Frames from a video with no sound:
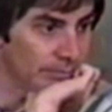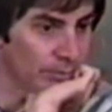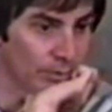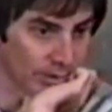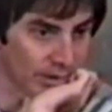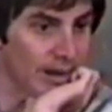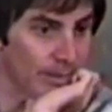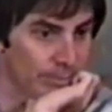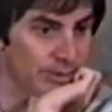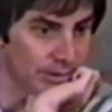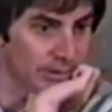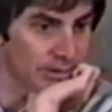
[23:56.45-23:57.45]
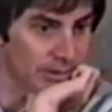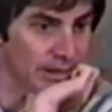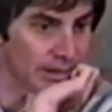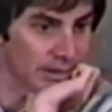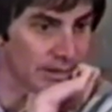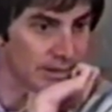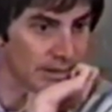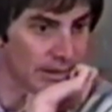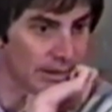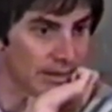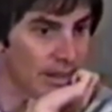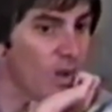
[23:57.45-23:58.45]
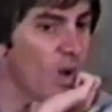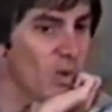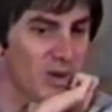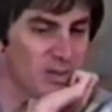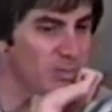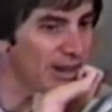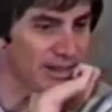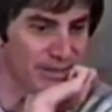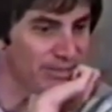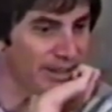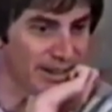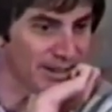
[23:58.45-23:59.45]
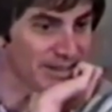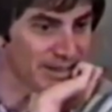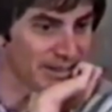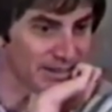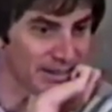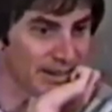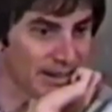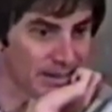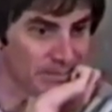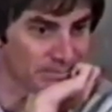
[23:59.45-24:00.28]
for club tennis, and they always played the finals on Sunday.